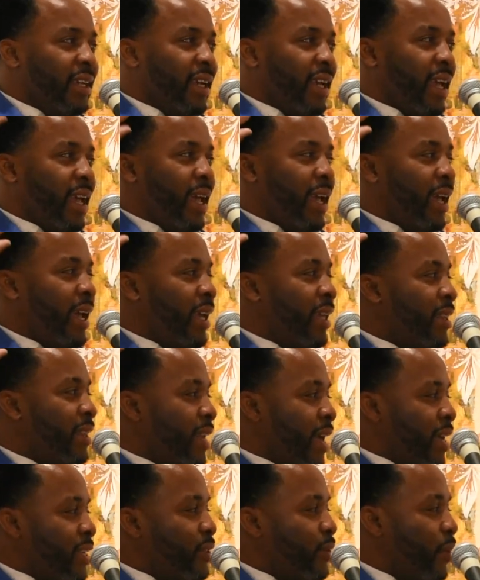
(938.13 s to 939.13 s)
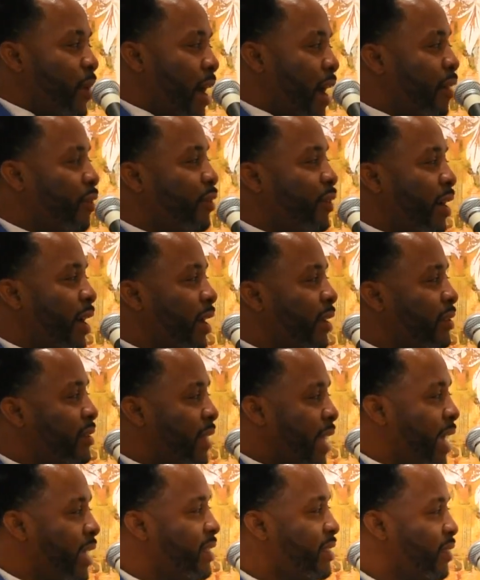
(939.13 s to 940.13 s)
and that's where I found
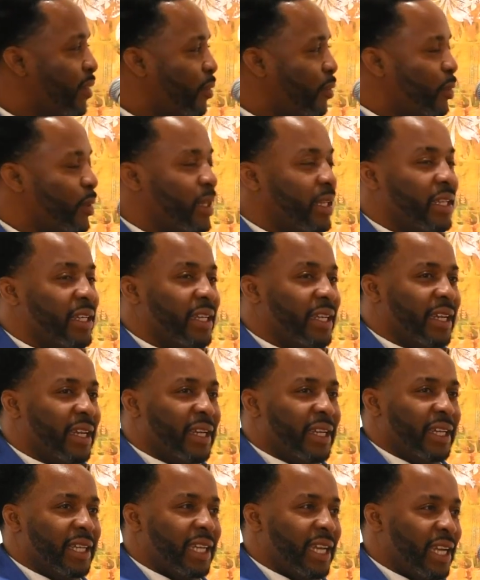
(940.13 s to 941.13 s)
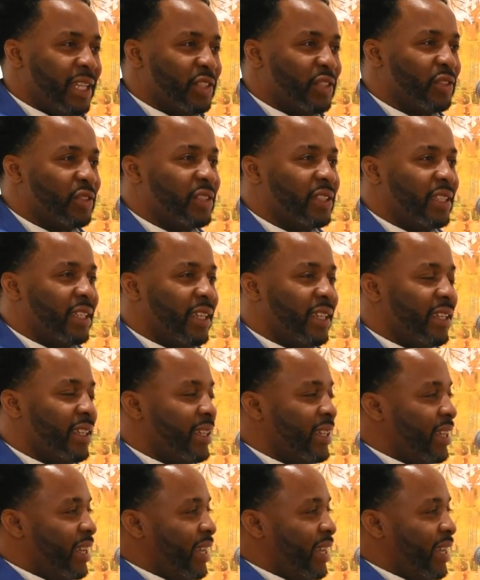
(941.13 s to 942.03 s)
like some really interesting